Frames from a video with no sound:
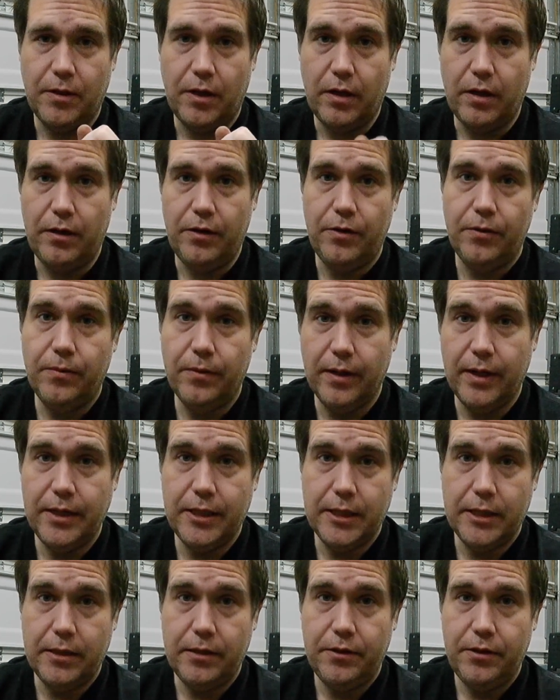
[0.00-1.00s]
On a newer
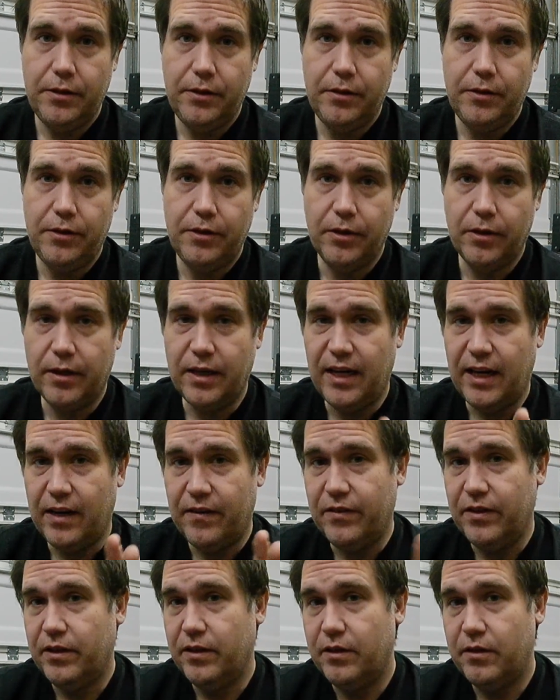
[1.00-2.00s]
engine, you're going to
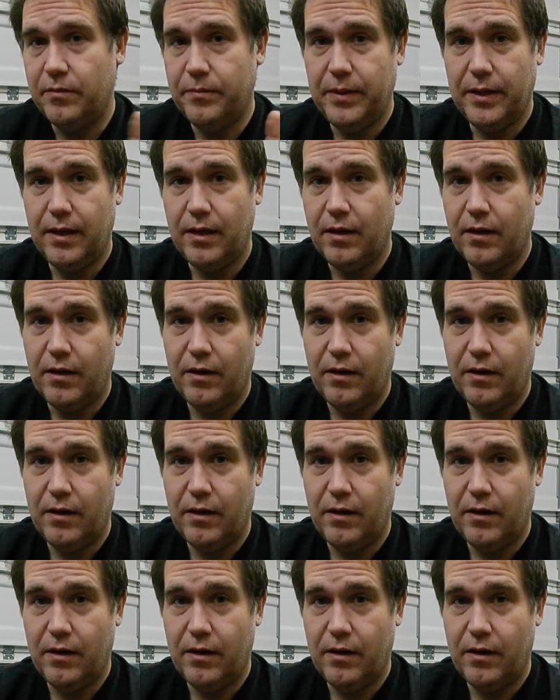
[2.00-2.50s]
have a little bit